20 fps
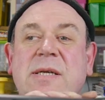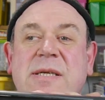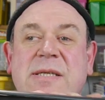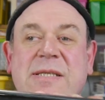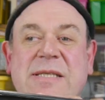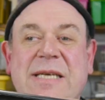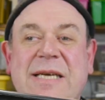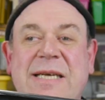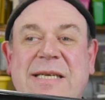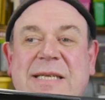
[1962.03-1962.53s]

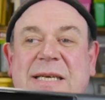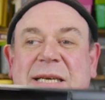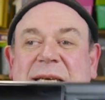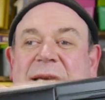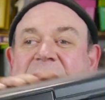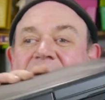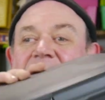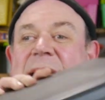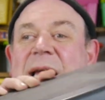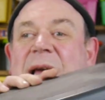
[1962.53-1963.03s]
C
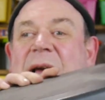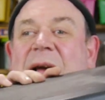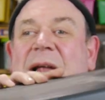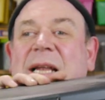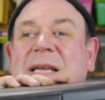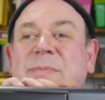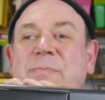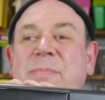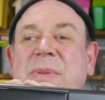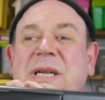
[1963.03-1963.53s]
D
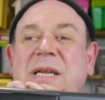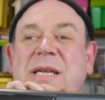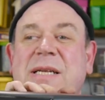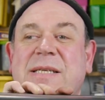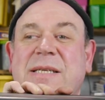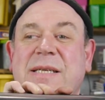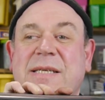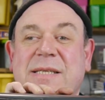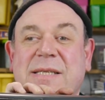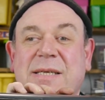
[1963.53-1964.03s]
and mini
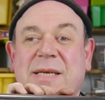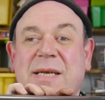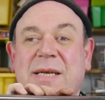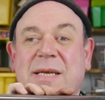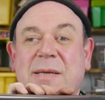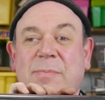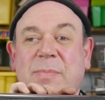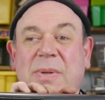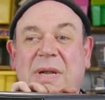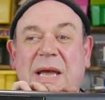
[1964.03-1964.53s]
disc
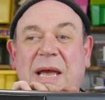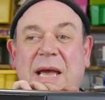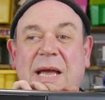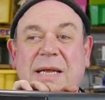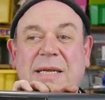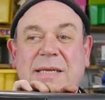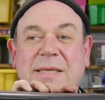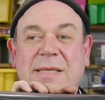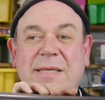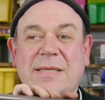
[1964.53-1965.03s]
player.
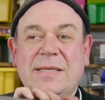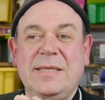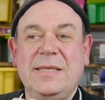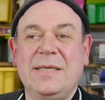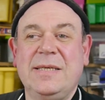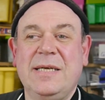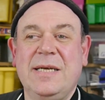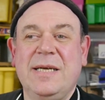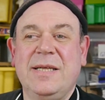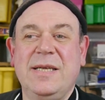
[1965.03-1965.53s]

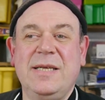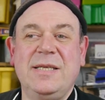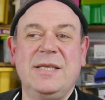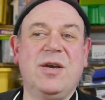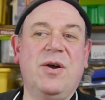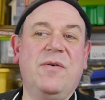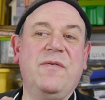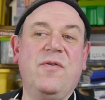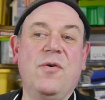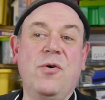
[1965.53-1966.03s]
These are
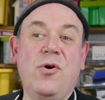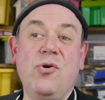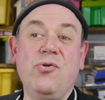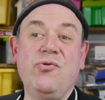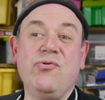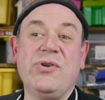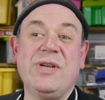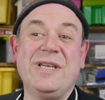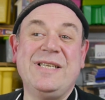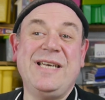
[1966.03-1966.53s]
going for one
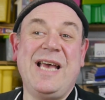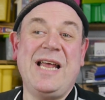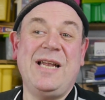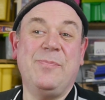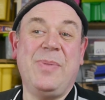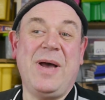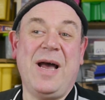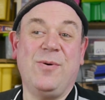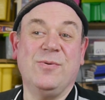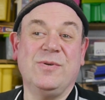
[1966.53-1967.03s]
hundred and
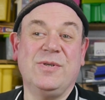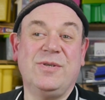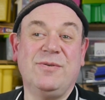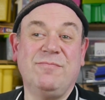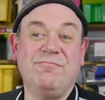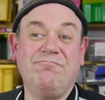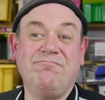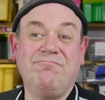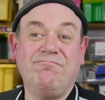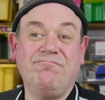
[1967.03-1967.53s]
ten pounds.